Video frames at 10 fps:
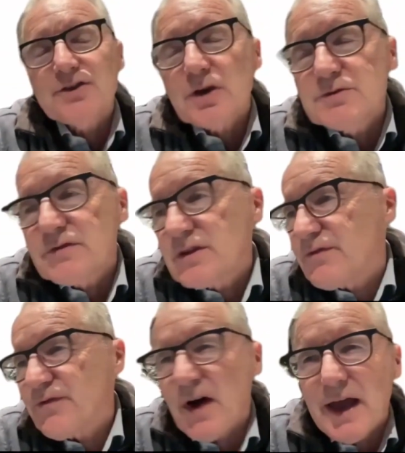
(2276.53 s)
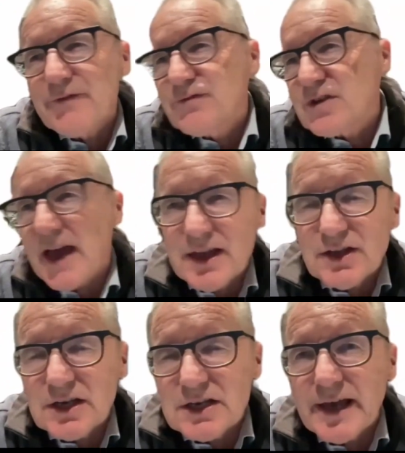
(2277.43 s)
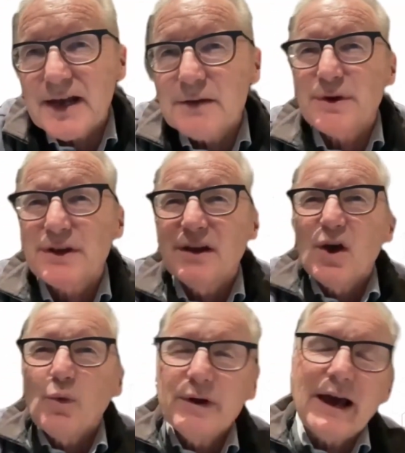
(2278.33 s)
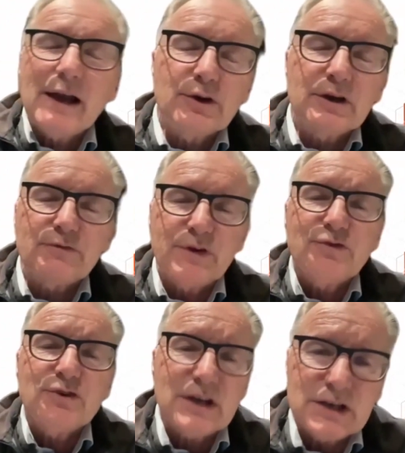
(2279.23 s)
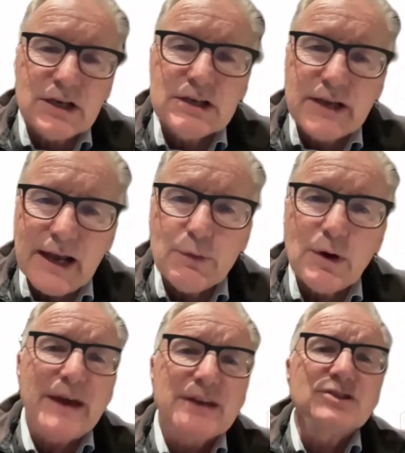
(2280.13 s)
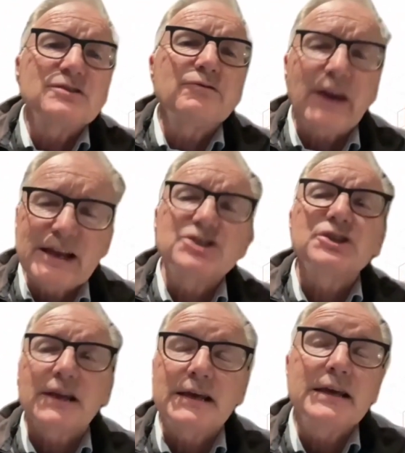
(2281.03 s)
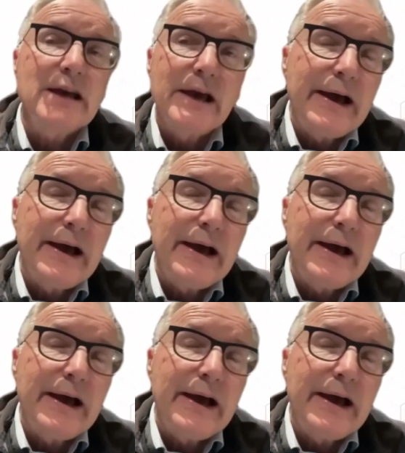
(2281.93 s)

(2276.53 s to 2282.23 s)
in terms of the 5 to 8 year data, but we're now looking at 15-year data where patients eventually